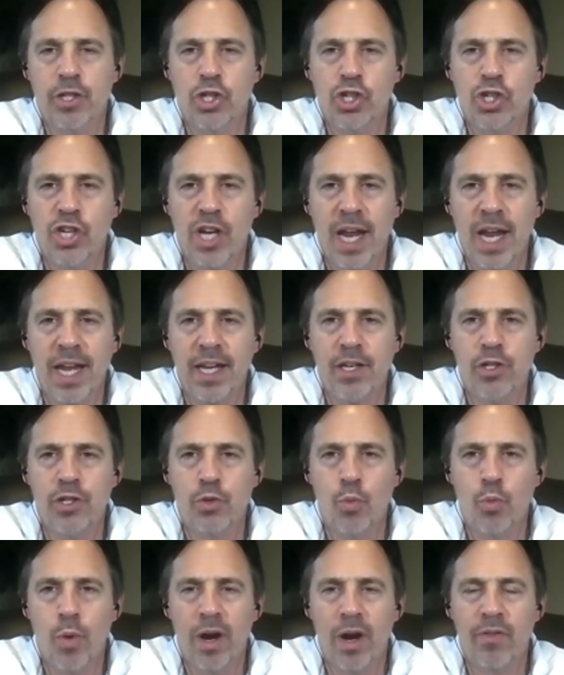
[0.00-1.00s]
change
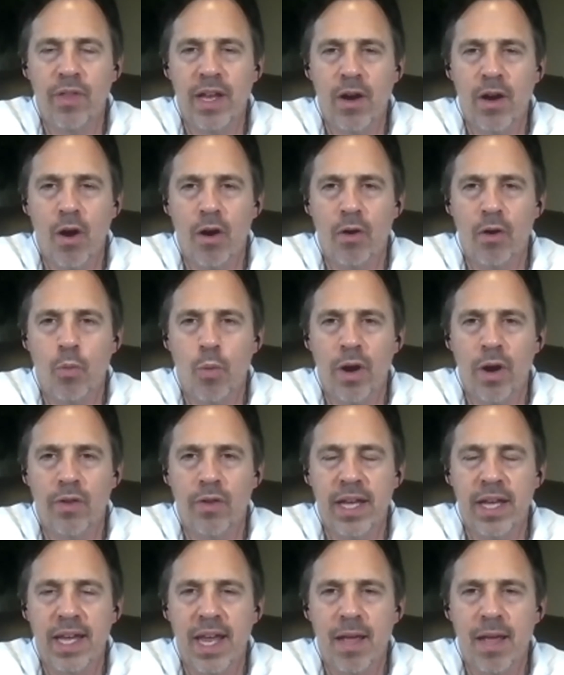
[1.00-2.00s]
where they are and where
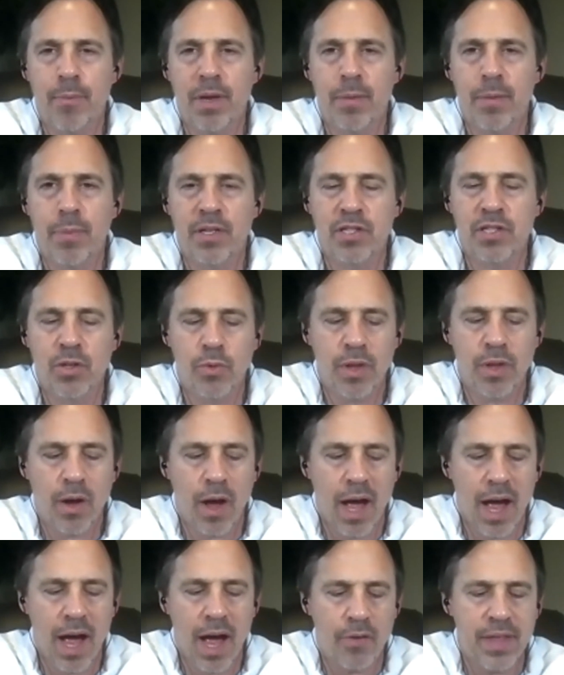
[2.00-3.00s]
they can be, but so that
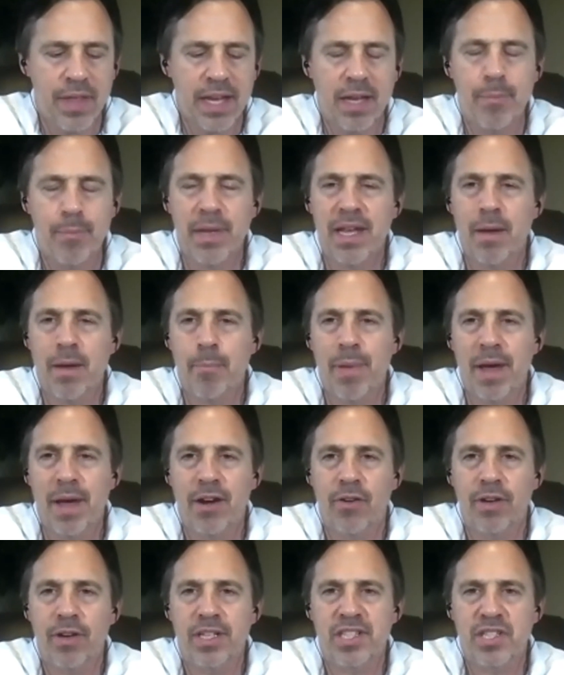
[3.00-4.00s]
how they could be a better
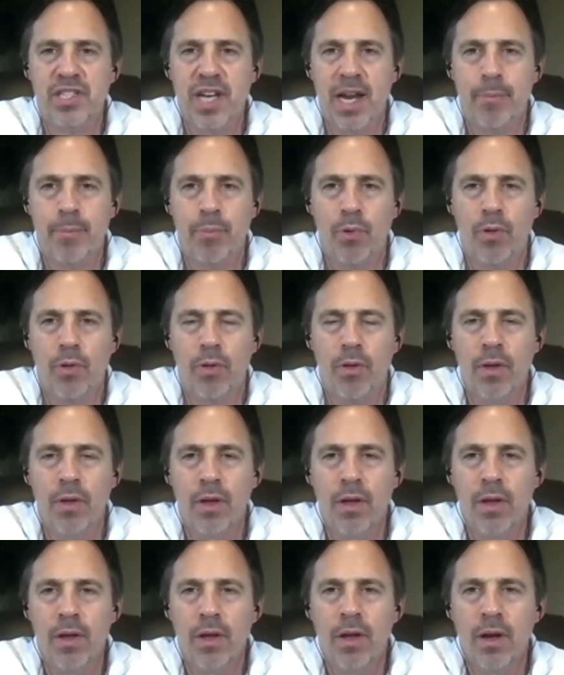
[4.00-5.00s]
example
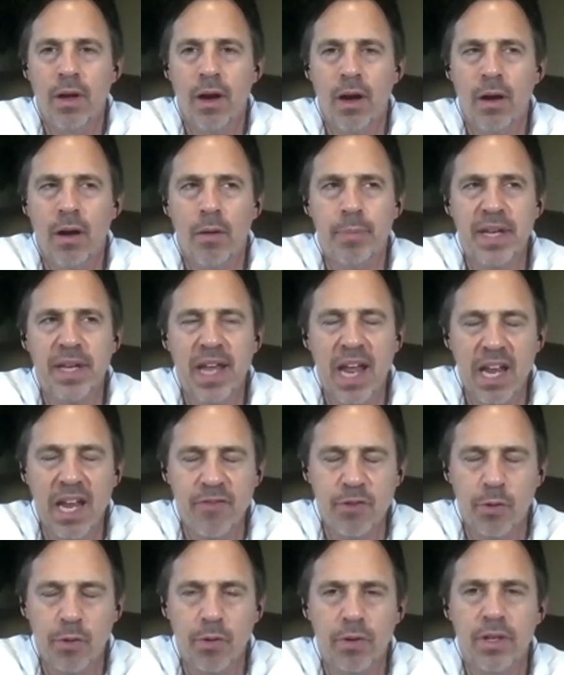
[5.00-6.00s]

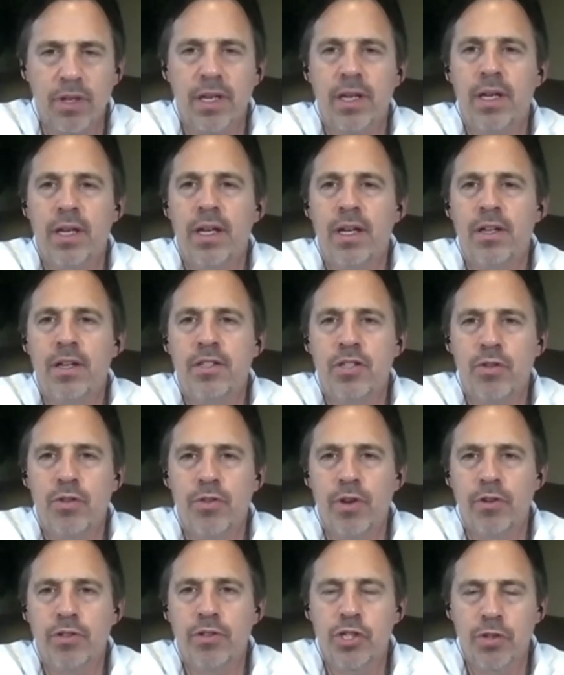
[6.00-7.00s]
behaviorally to
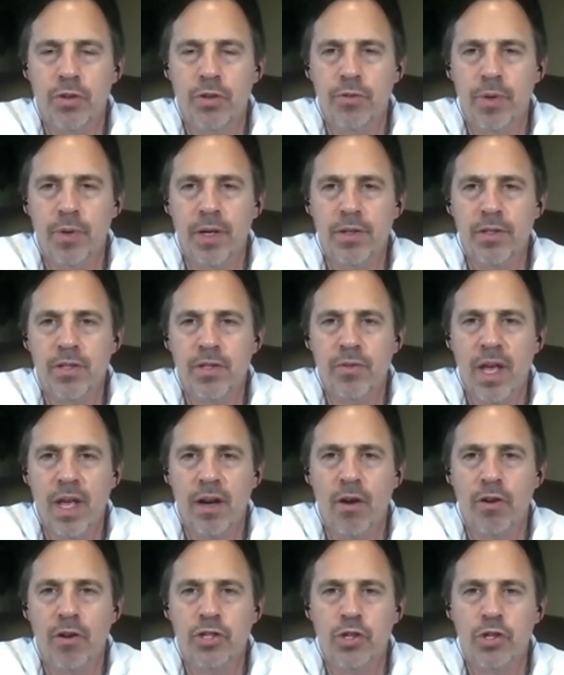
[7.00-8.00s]
their children, so that
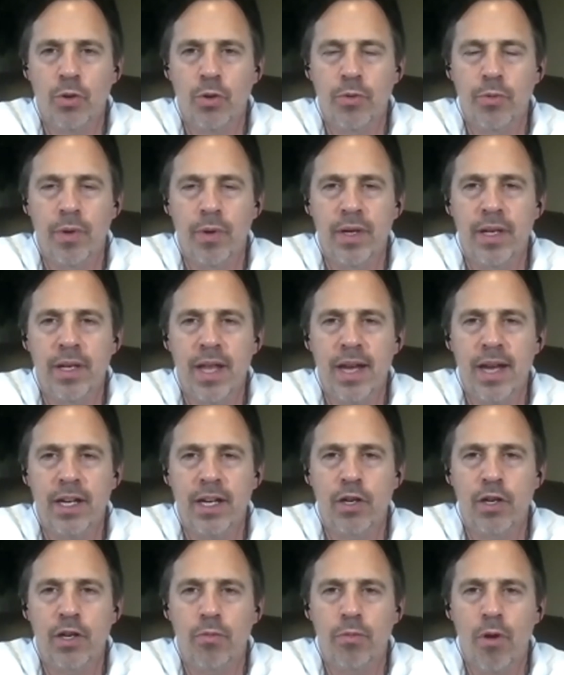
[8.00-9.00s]
our children then
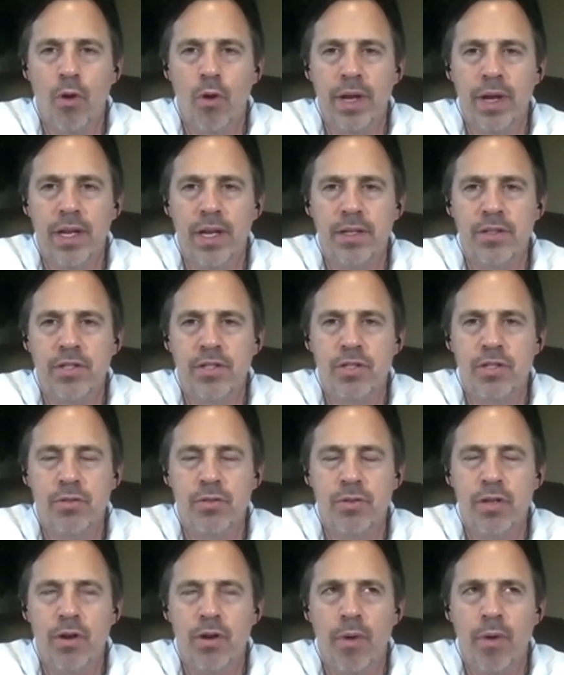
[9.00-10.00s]
can grow into,
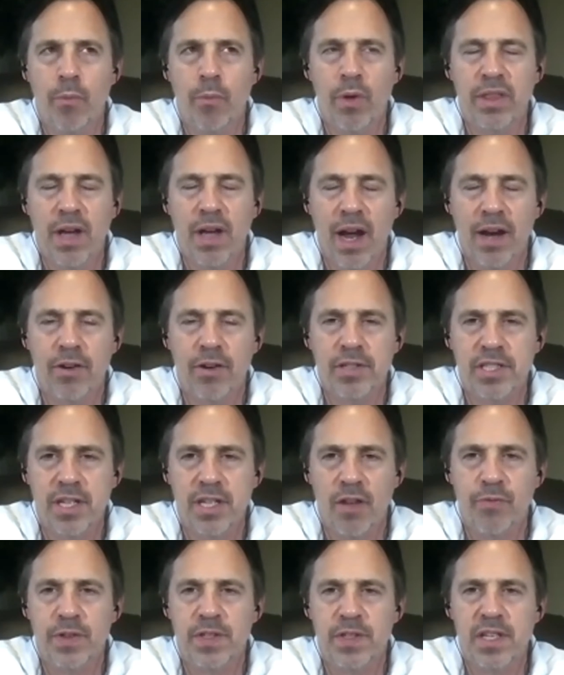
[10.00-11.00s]
with higher
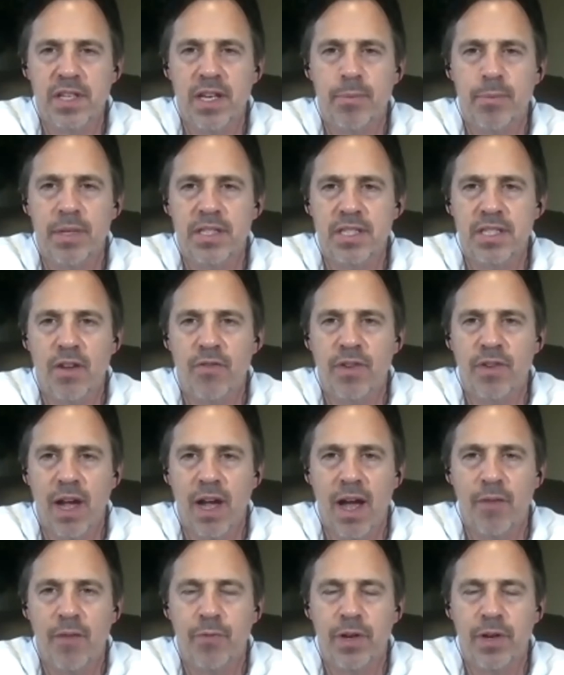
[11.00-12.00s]
self-esteem and
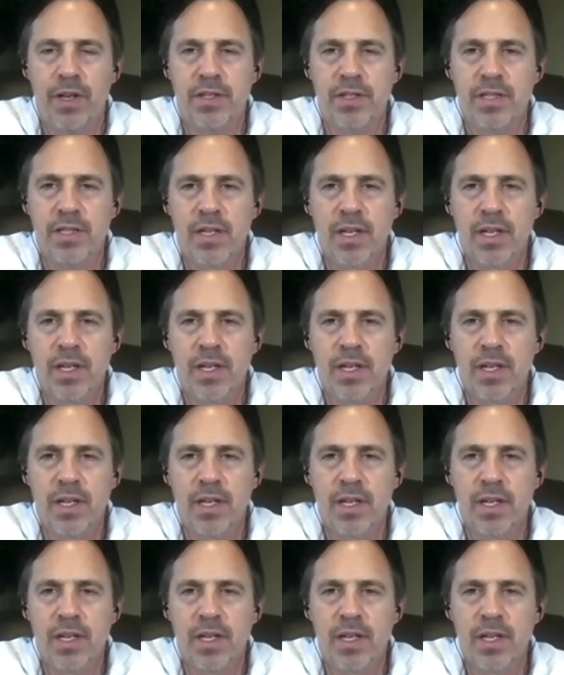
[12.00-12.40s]
self-confidence,